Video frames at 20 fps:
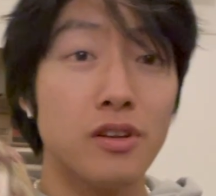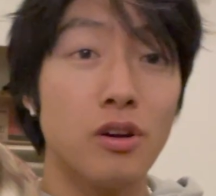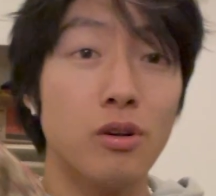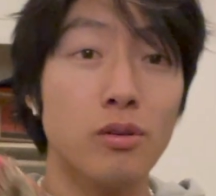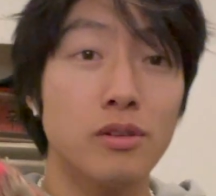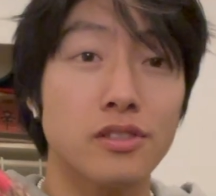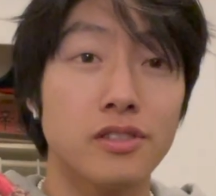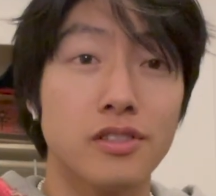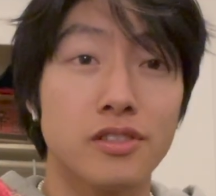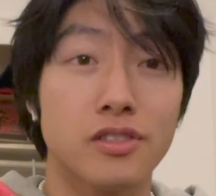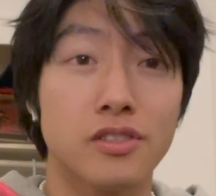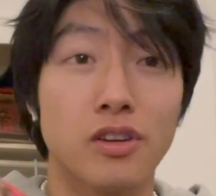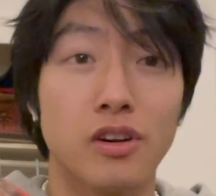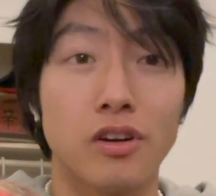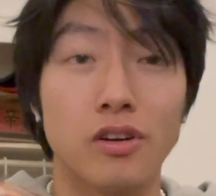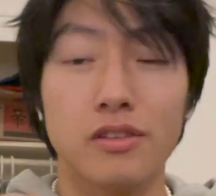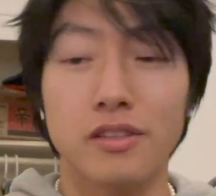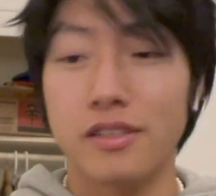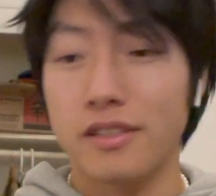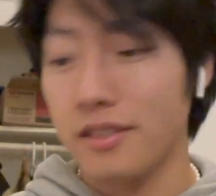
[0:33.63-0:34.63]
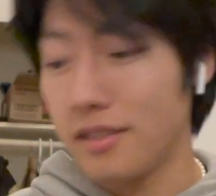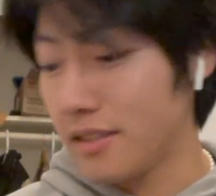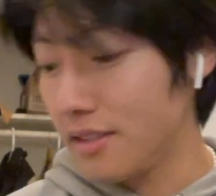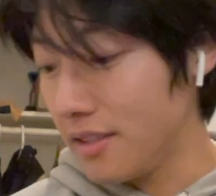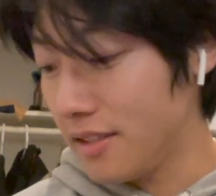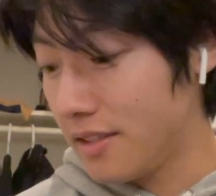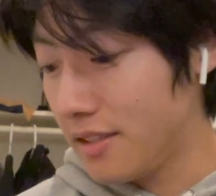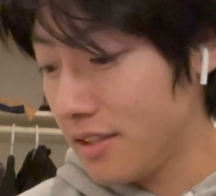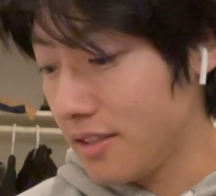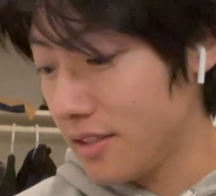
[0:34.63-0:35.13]
what this is called.
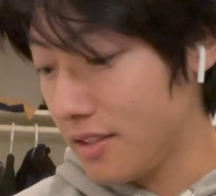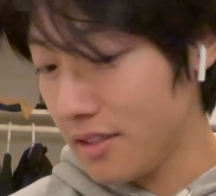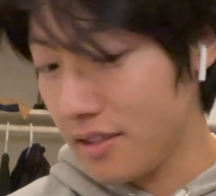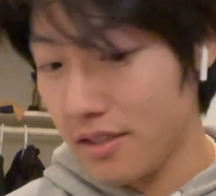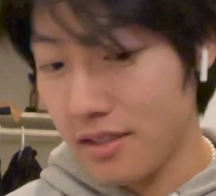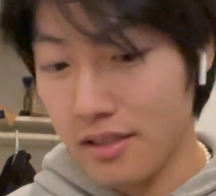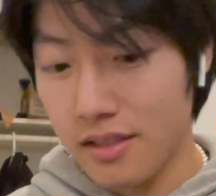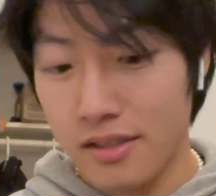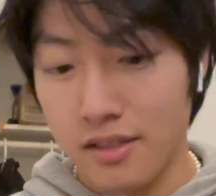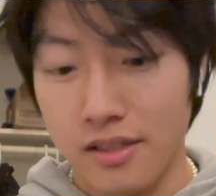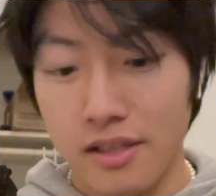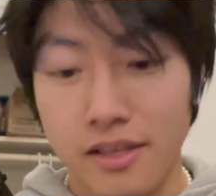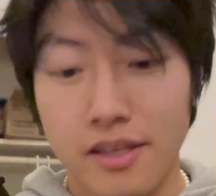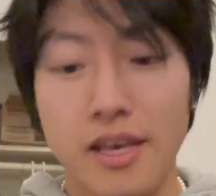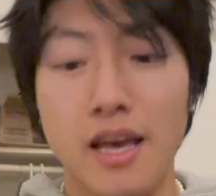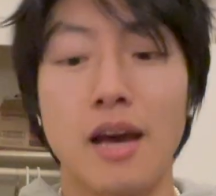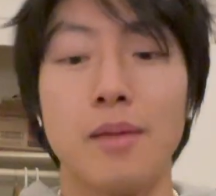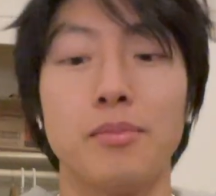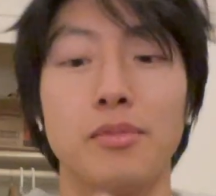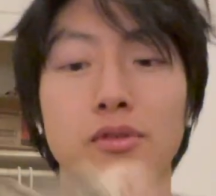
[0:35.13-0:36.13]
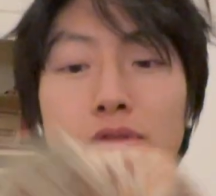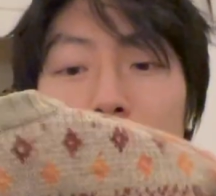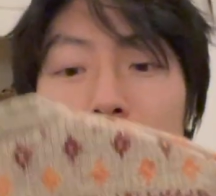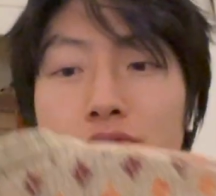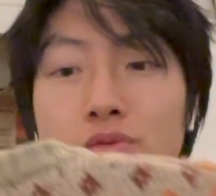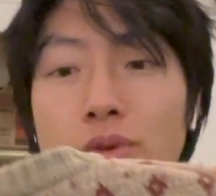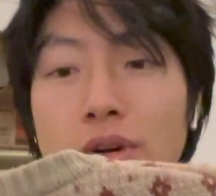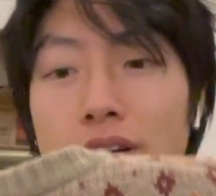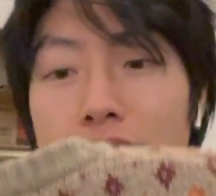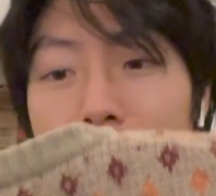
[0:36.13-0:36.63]
It's just the Kapital
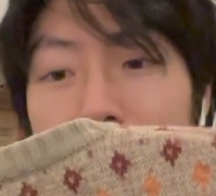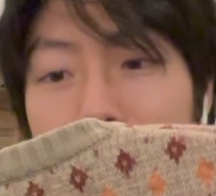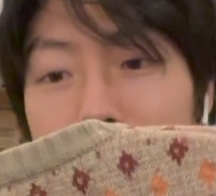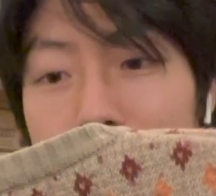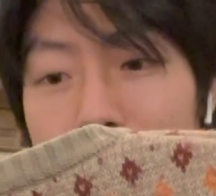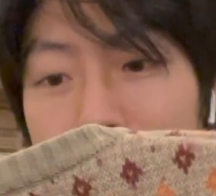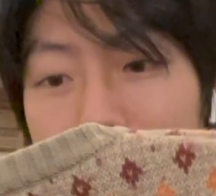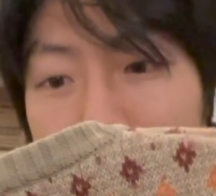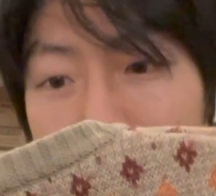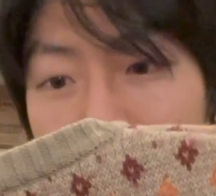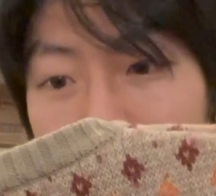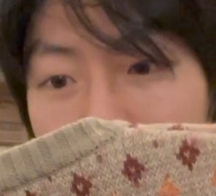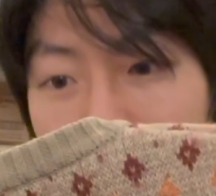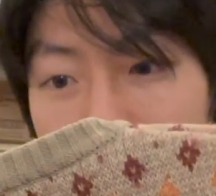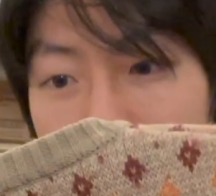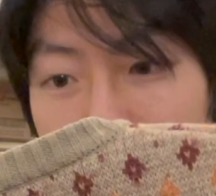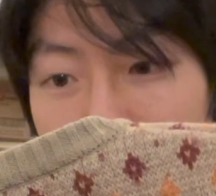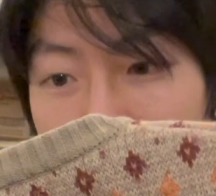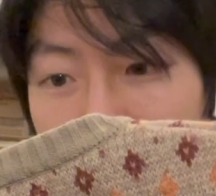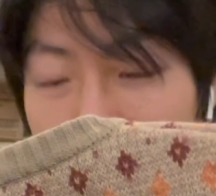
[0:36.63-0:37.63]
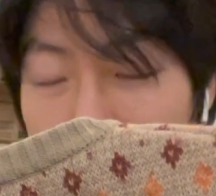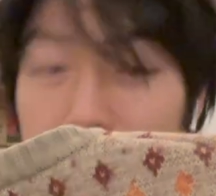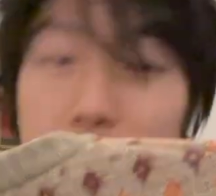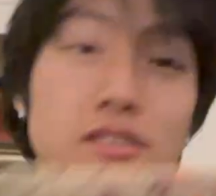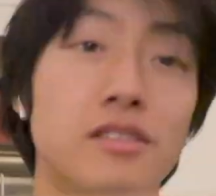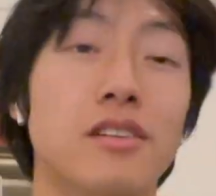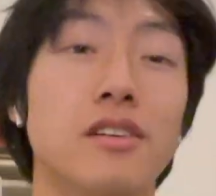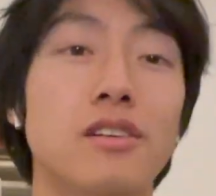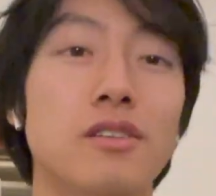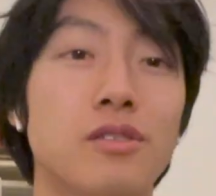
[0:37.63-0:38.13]
sweater. I don't
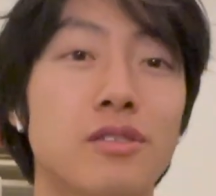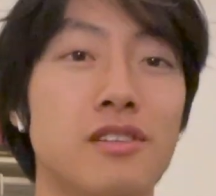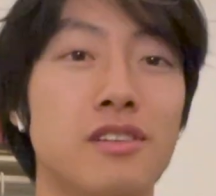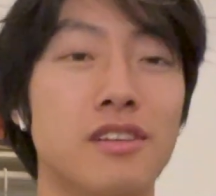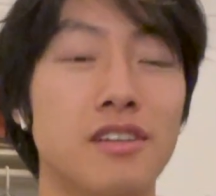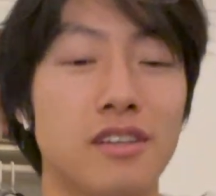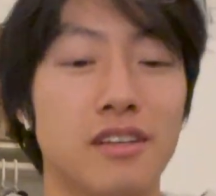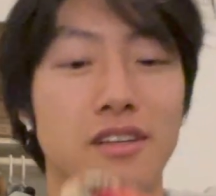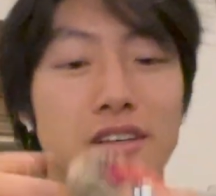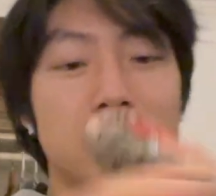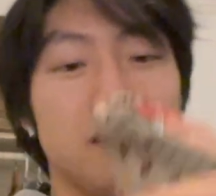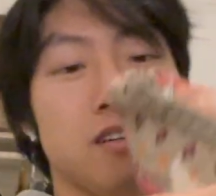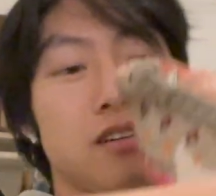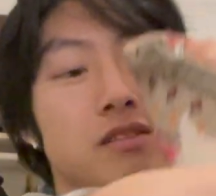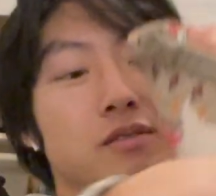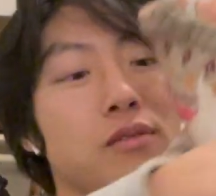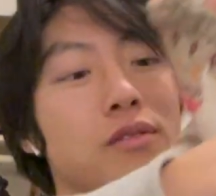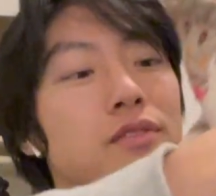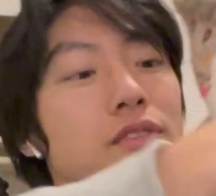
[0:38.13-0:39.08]
know, with